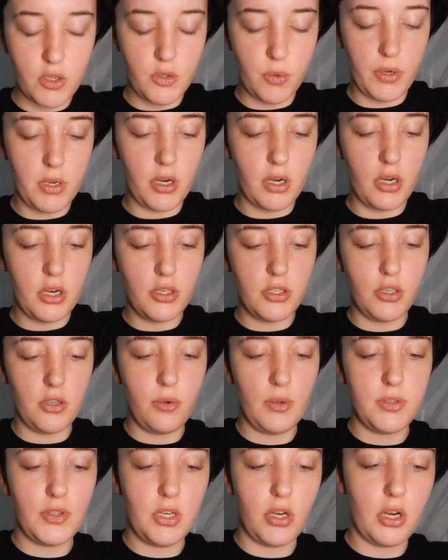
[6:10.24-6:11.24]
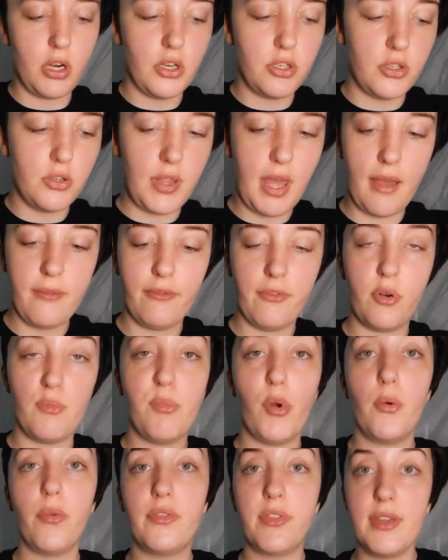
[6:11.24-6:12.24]
So what you're going to do is you're going to do that for
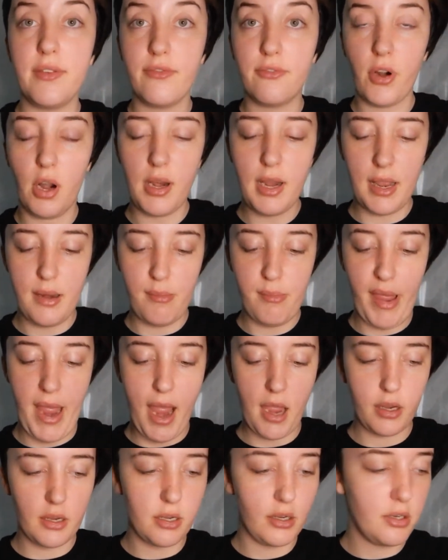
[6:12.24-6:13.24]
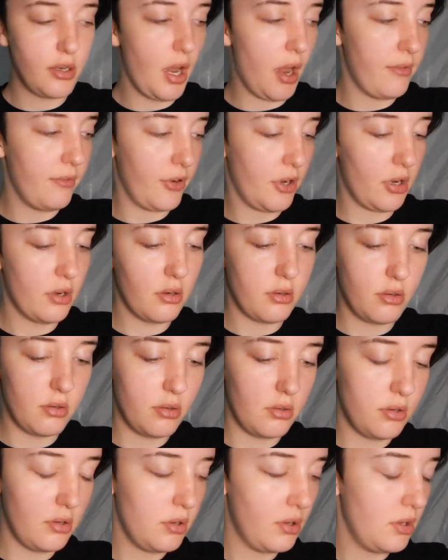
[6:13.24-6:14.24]
both the front and back cover.
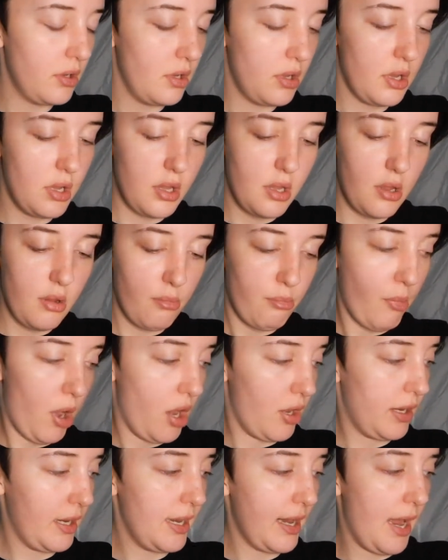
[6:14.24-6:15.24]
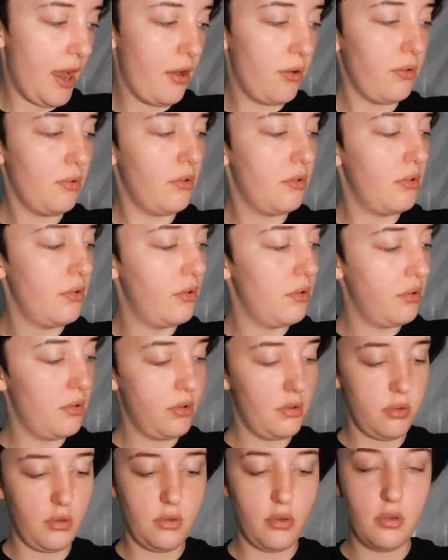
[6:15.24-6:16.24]
Mark it out,
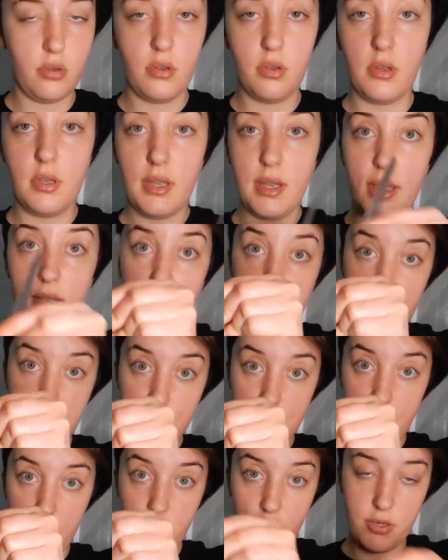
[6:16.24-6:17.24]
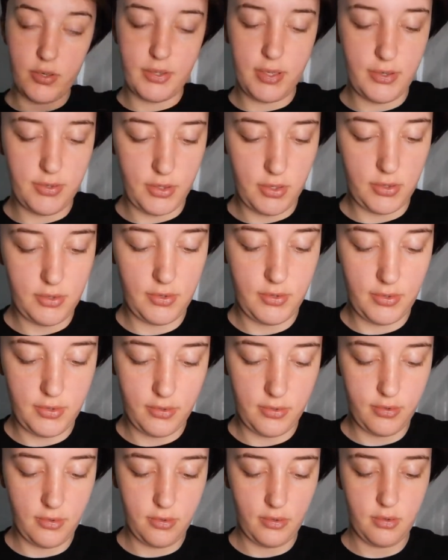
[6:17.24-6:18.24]
take your scissors,
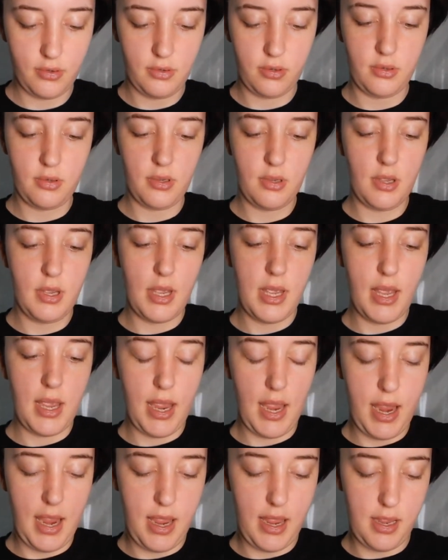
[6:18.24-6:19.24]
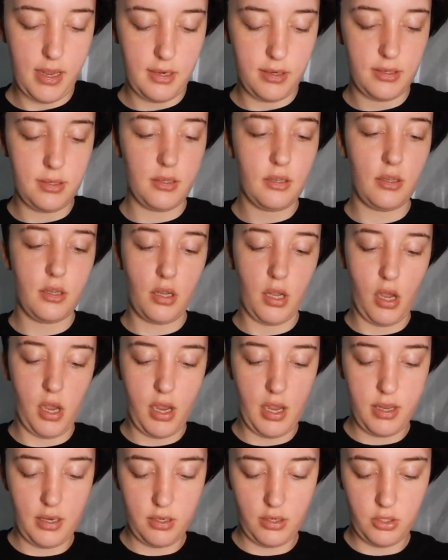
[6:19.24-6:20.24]
and
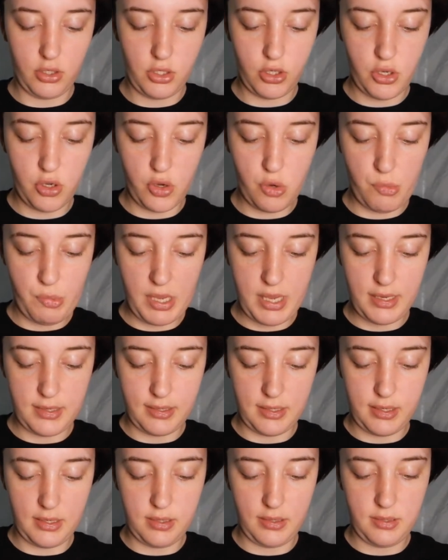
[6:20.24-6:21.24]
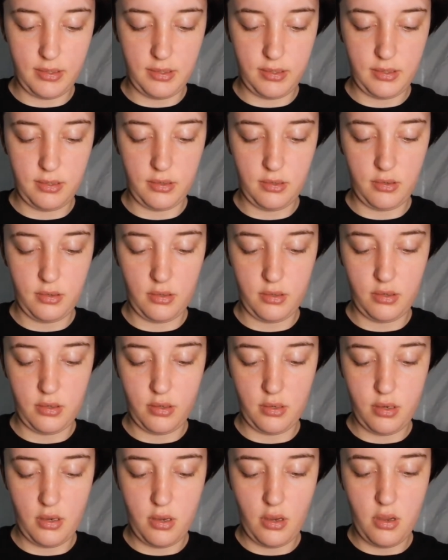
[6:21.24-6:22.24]
cut 2 pieces
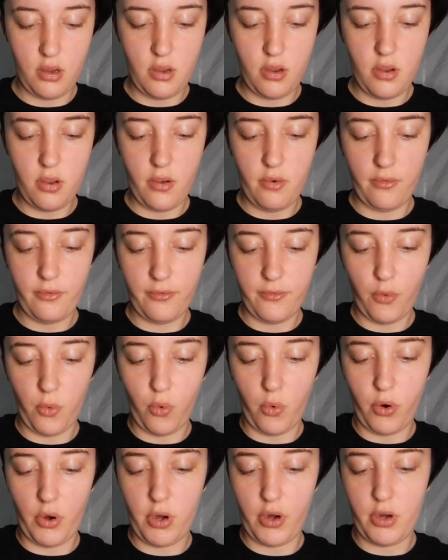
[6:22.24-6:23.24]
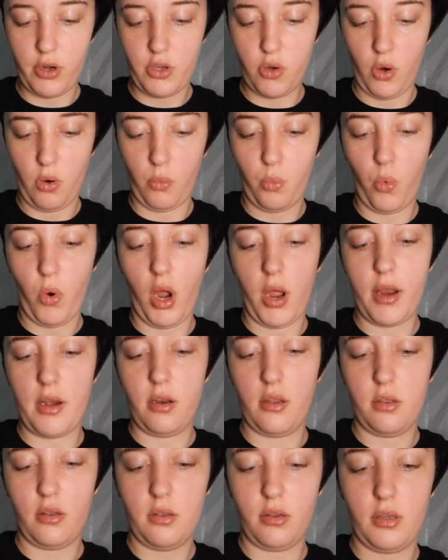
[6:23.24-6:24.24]
for your
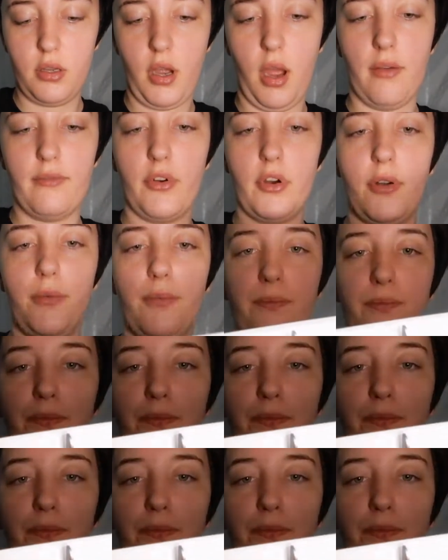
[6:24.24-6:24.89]
one cover.